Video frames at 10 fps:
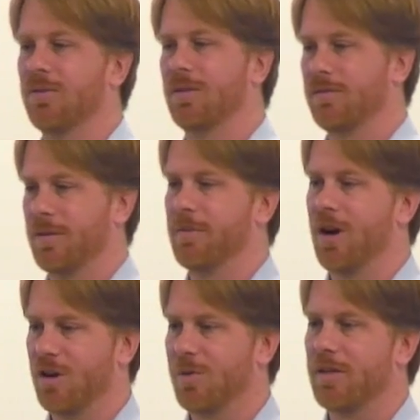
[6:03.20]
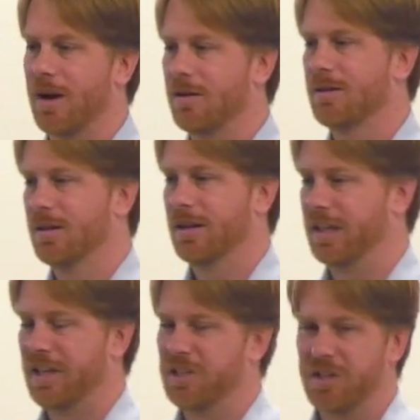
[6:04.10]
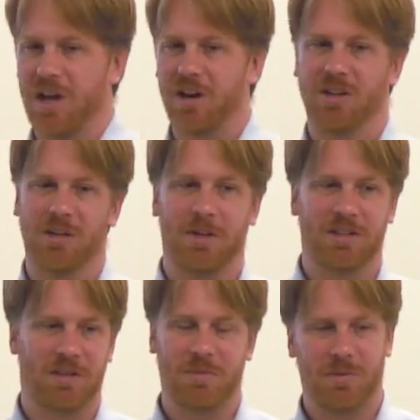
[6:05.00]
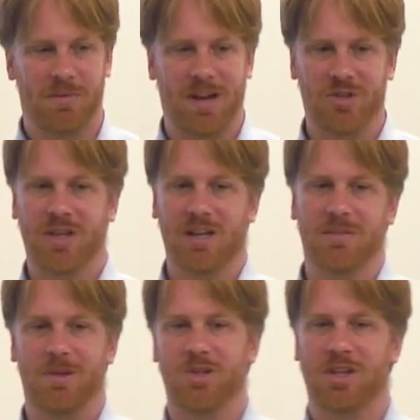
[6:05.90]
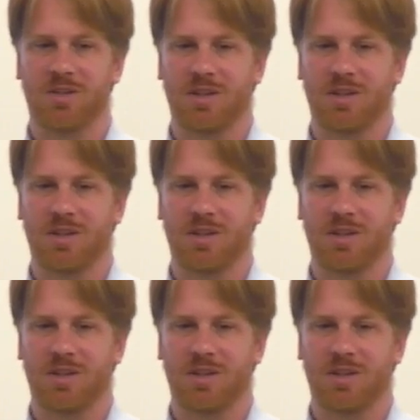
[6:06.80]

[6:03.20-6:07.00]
from, from the hardware okay, there. Cool. It, it's not our limit, and we've actually got some interesting